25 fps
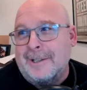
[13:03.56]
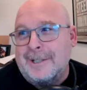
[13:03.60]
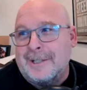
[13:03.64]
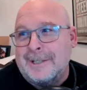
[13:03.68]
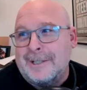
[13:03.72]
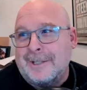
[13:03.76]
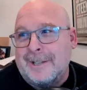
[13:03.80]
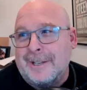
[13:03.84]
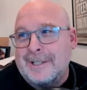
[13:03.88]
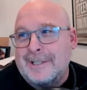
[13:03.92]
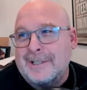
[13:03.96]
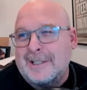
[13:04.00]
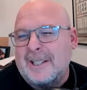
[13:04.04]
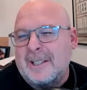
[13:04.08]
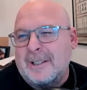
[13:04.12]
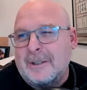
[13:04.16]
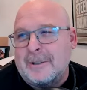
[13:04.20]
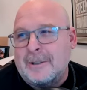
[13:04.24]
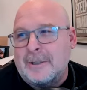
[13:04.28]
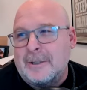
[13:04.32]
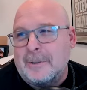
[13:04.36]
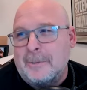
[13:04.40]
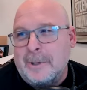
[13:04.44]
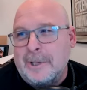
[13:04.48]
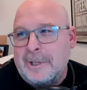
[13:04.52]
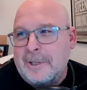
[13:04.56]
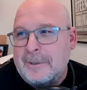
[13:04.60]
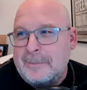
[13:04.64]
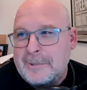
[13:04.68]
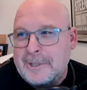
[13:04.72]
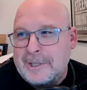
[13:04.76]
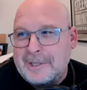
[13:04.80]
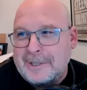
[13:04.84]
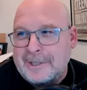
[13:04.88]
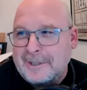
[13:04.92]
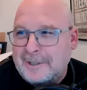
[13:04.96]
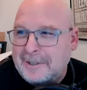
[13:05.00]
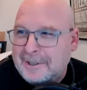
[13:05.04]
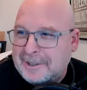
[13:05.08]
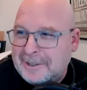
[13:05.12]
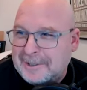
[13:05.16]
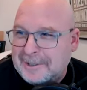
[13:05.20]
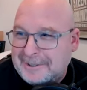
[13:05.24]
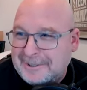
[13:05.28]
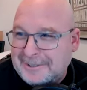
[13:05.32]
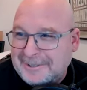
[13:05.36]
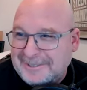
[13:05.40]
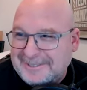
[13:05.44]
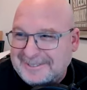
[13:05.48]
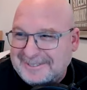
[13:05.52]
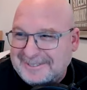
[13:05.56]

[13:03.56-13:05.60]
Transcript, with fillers: Leese likes to tweak them just a little.